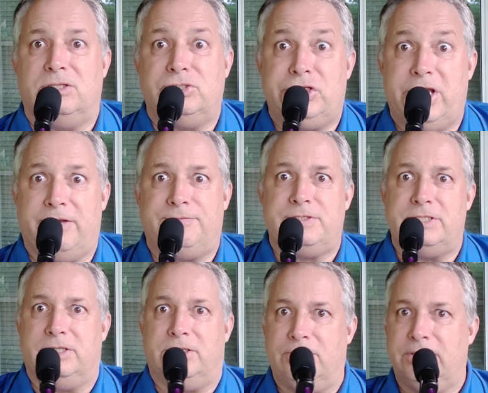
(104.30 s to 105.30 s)
chefs
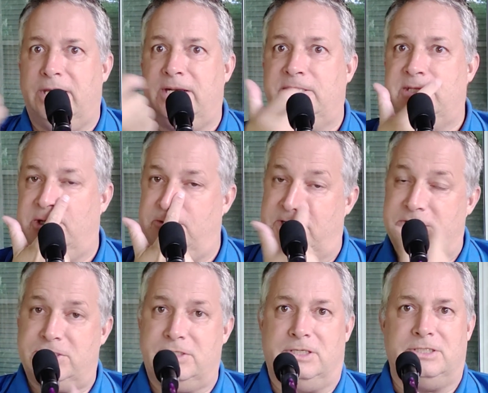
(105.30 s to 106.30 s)
and all that at their
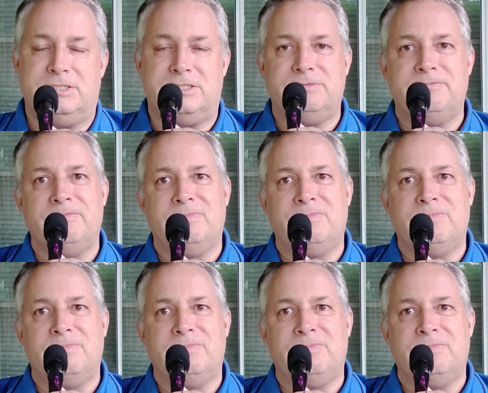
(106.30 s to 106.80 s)
restaurants,